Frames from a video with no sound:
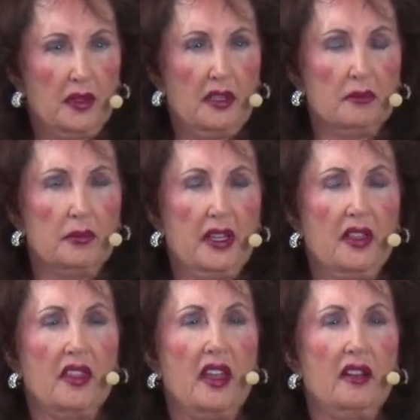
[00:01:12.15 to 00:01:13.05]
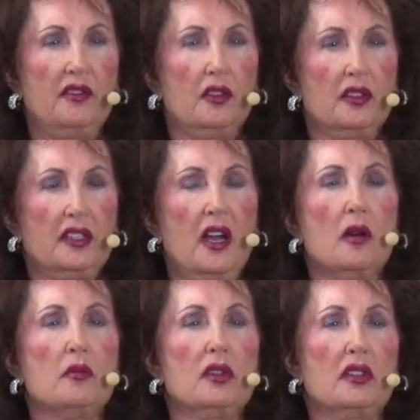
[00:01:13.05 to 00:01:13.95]
and being thankful and
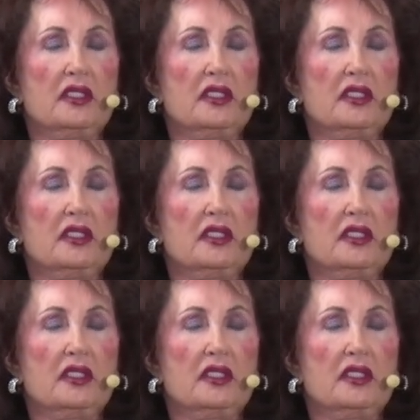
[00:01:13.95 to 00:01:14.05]
humble.